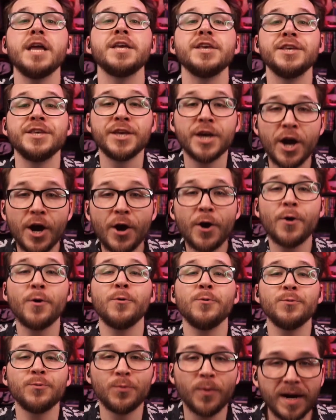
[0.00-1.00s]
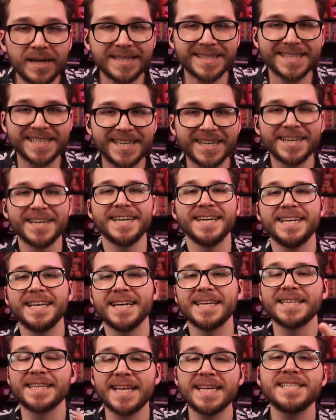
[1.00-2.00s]
Yo, what's good?
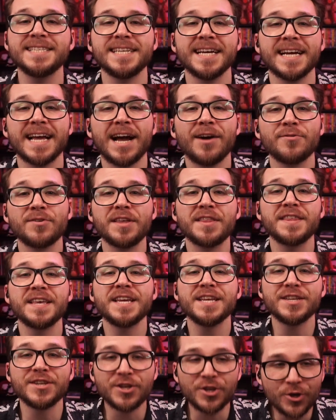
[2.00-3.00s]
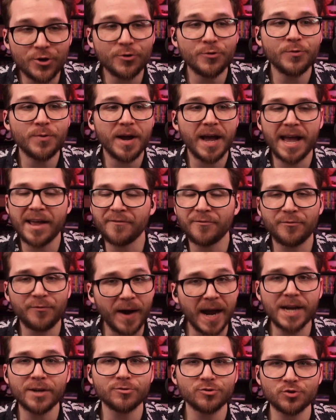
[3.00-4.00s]
Let's check out the new and
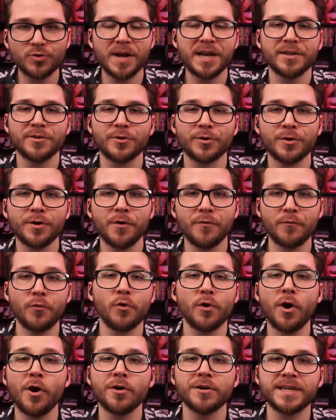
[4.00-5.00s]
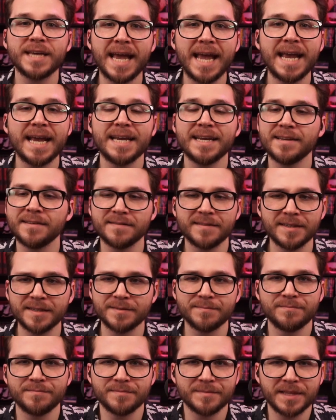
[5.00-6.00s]
final trailer for Arcane,
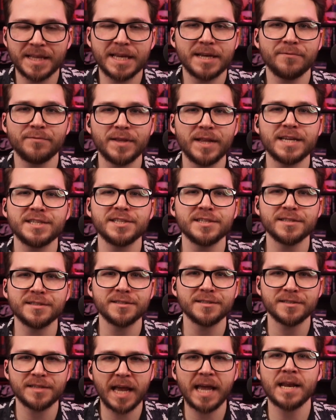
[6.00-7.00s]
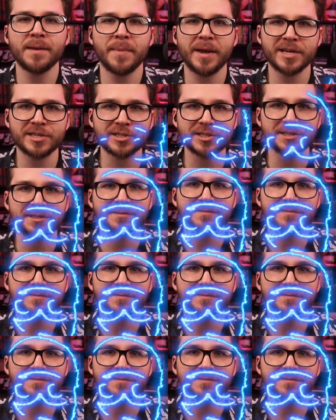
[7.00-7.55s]
the League of Legends animation.